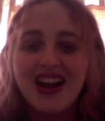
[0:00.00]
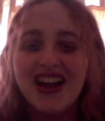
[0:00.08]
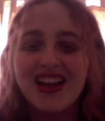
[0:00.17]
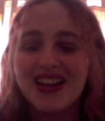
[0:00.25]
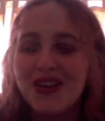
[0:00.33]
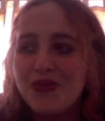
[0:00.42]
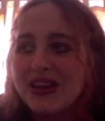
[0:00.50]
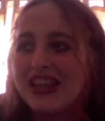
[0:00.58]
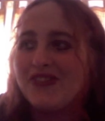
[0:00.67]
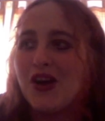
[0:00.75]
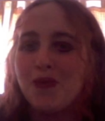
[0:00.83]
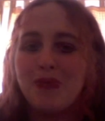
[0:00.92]
I can't
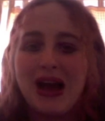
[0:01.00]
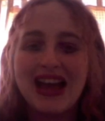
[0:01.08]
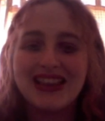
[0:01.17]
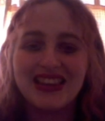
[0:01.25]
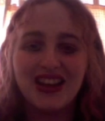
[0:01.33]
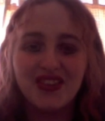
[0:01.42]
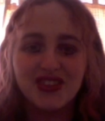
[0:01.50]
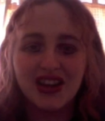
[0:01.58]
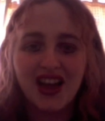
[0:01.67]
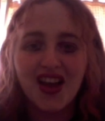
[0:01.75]
believe how badly I've done it.